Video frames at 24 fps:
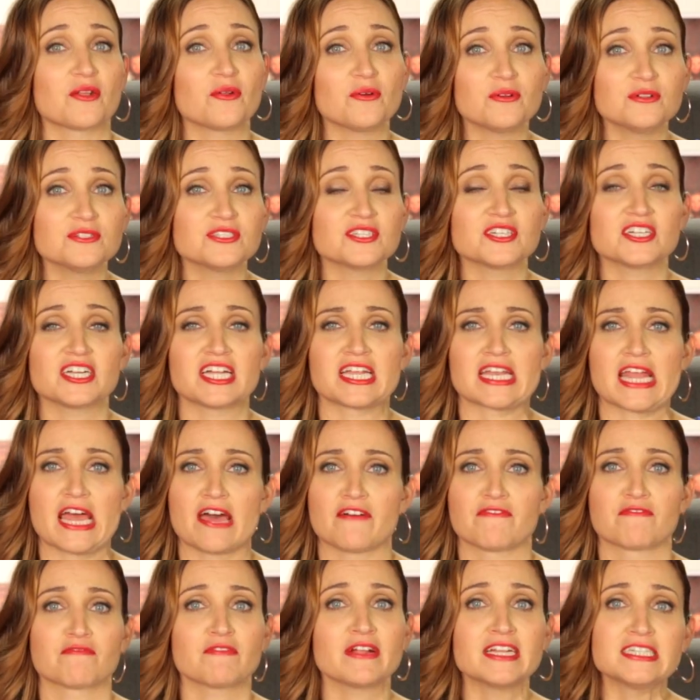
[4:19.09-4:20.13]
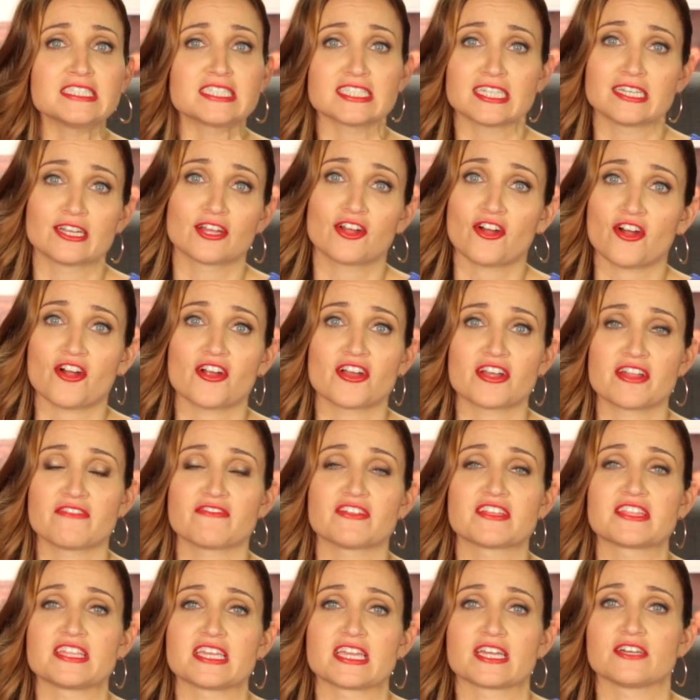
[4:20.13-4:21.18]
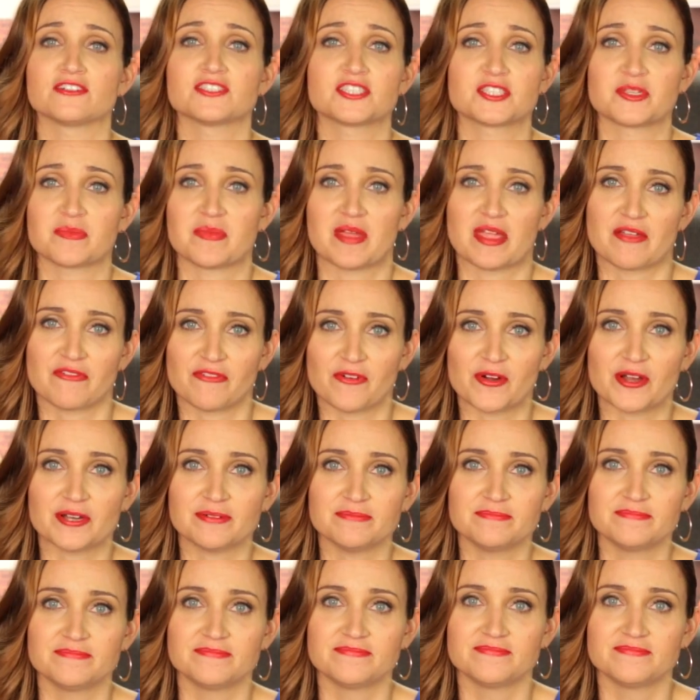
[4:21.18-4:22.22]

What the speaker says: get older and have rent and a car and everything else to pay for.